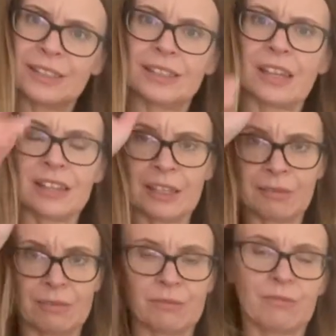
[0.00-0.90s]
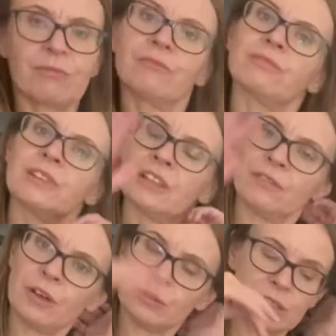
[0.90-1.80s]
I think the
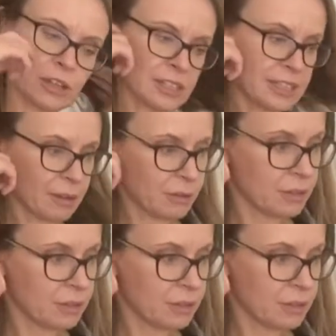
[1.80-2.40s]
phone's sliding down.